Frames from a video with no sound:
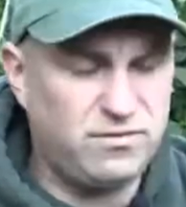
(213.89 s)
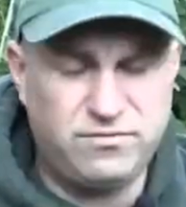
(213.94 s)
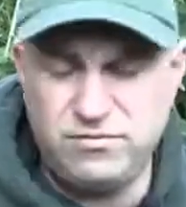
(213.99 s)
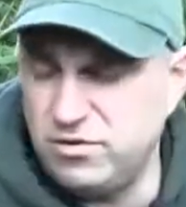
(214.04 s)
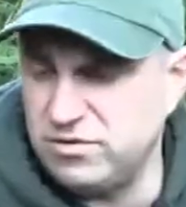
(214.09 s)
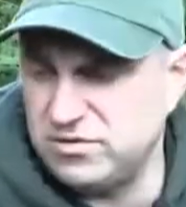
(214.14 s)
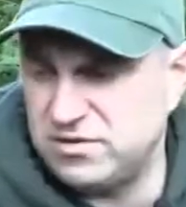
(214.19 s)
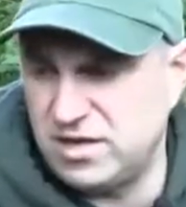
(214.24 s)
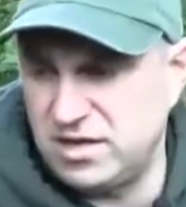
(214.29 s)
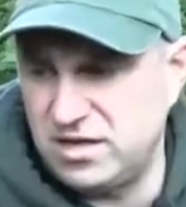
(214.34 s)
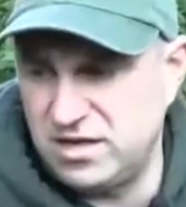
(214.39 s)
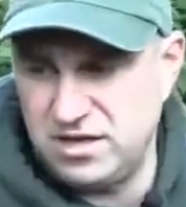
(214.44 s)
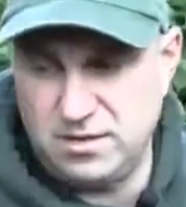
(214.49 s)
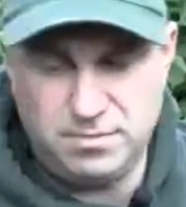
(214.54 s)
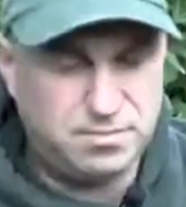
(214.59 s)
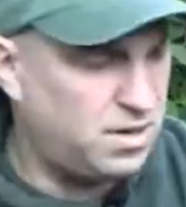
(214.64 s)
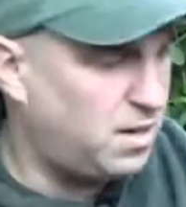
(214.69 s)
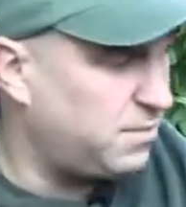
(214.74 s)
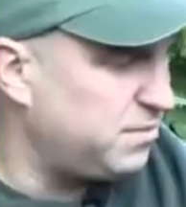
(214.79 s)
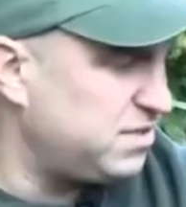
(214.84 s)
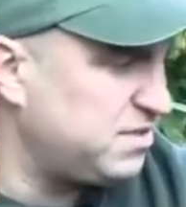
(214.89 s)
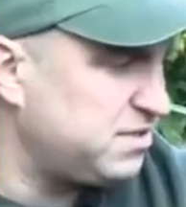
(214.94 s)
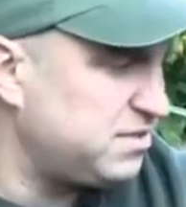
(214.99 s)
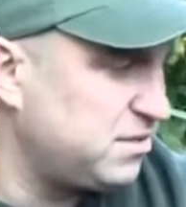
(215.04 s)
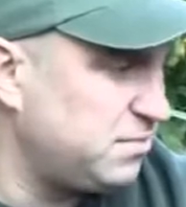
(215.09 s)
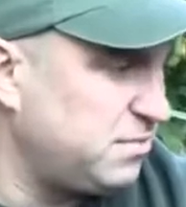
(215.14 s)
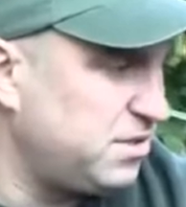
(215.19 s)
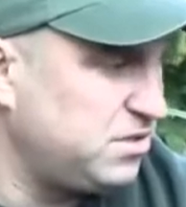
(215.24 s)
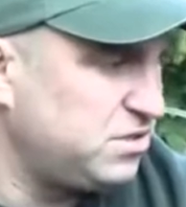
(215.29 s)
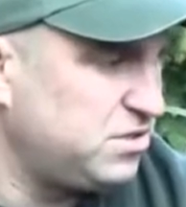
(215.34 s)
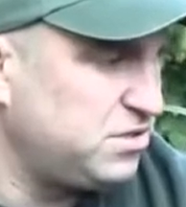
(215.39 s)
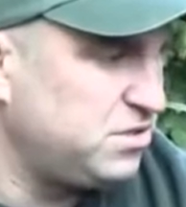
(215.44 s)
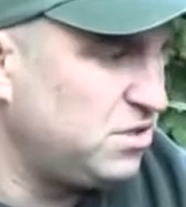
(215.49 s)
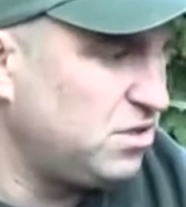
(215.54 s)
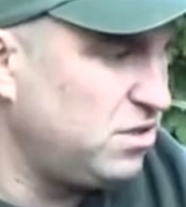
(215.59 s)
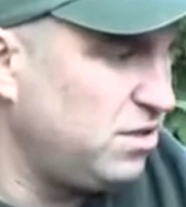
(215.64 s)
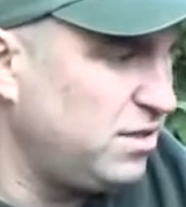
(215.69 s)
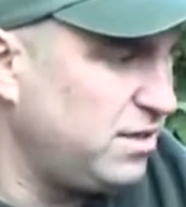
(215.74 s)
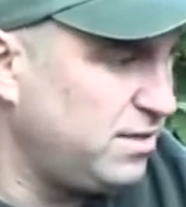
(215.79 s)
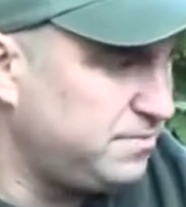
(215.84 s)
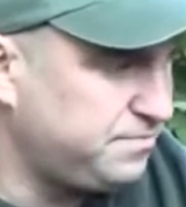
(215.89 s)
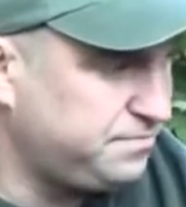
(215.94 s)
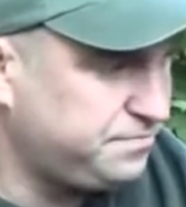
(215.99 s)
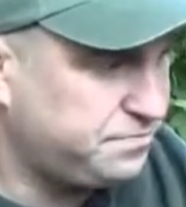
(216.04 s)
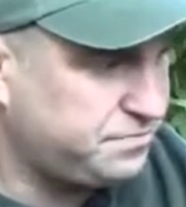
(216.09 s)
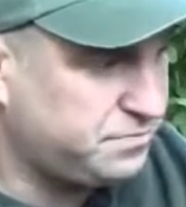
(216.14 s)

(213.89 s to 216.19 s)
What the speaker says: I've not done any plumbing, as I mentioned earlier.